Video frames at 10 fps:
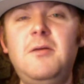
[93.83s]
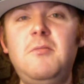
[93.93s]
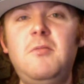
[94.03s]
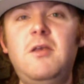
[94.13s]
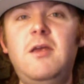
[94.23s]

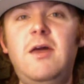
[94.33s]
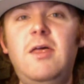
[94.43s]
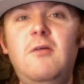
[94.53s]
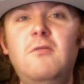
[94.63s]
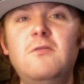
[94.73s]
But
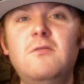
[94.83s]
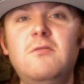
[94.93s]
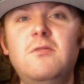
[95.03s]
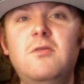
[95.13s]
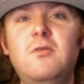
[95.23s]
yeah, that was a
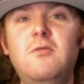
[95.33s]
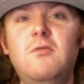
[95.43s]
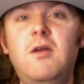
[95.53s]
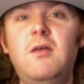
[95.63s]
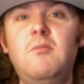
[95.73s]

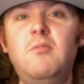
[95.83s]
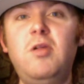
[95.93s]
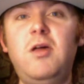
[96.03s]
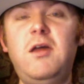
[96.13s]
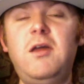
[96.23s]
great
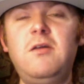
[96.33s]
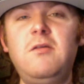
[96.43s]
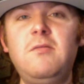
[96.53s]
play.